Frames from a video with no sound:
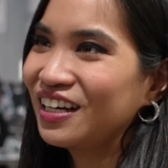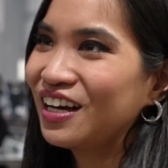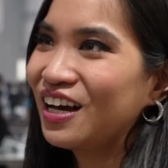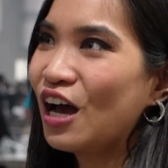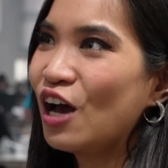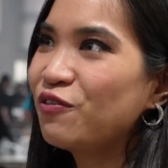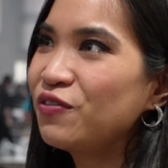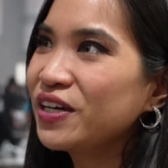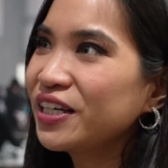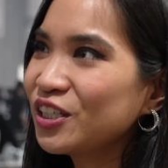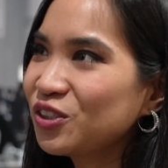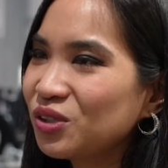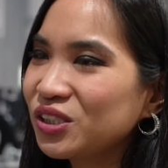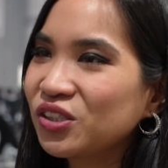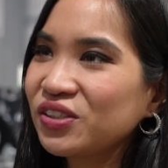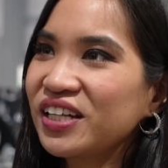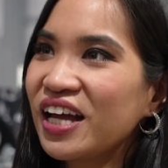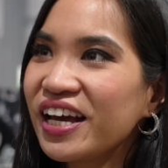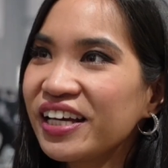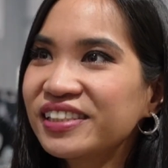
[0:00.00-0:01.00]
I think it was
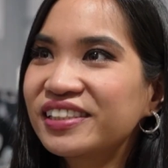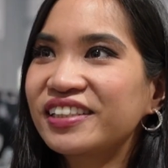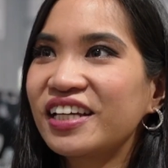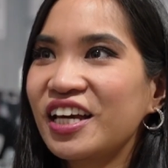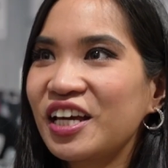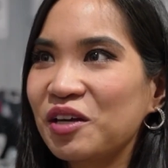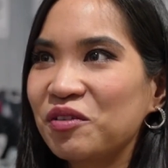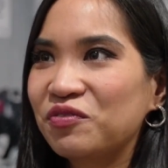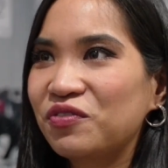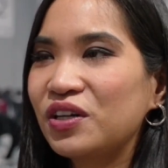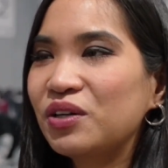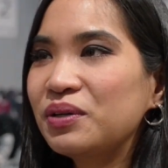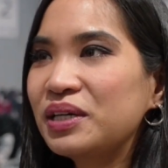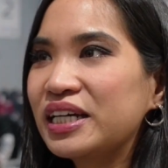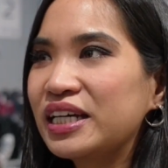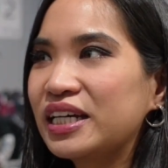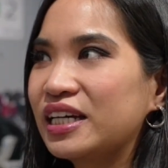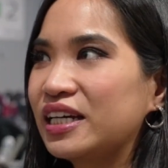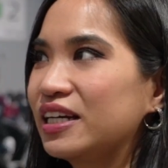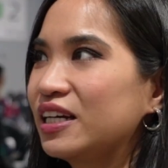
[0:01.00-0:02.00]
a nice game,
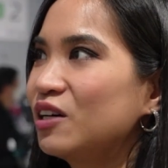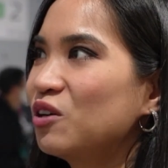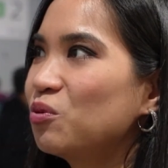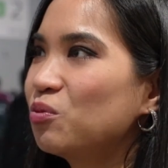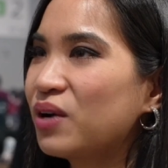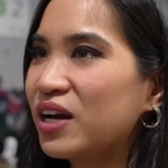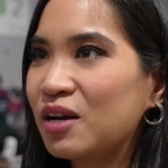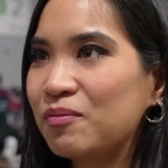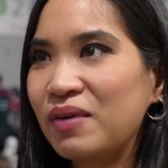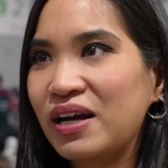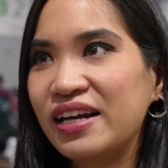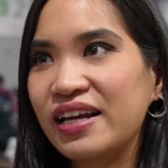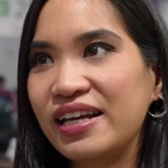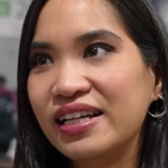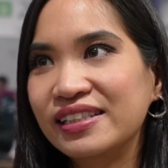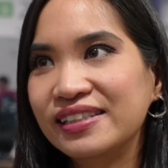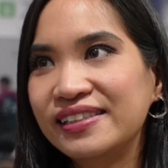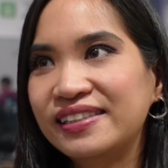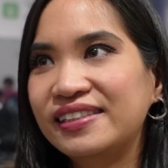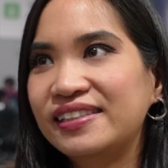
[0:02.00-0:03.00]
very well
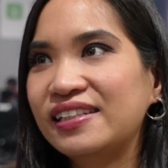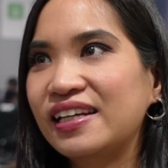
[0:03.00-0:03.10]
balanced.